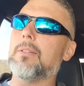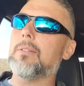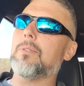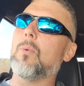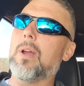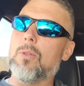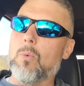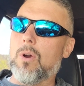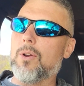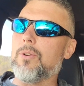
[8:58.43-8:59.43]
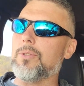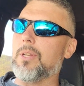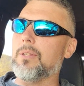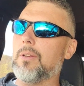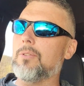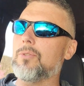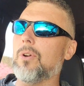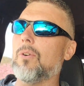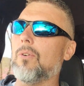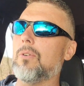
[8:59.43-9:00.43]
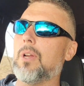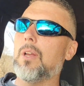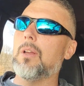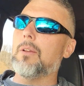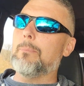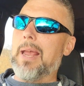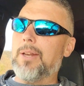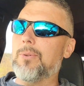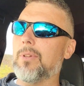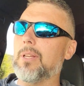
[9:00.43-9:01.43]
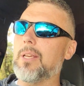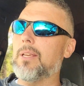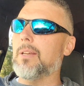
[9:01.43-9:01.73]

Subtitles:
It's the way the workers can control manually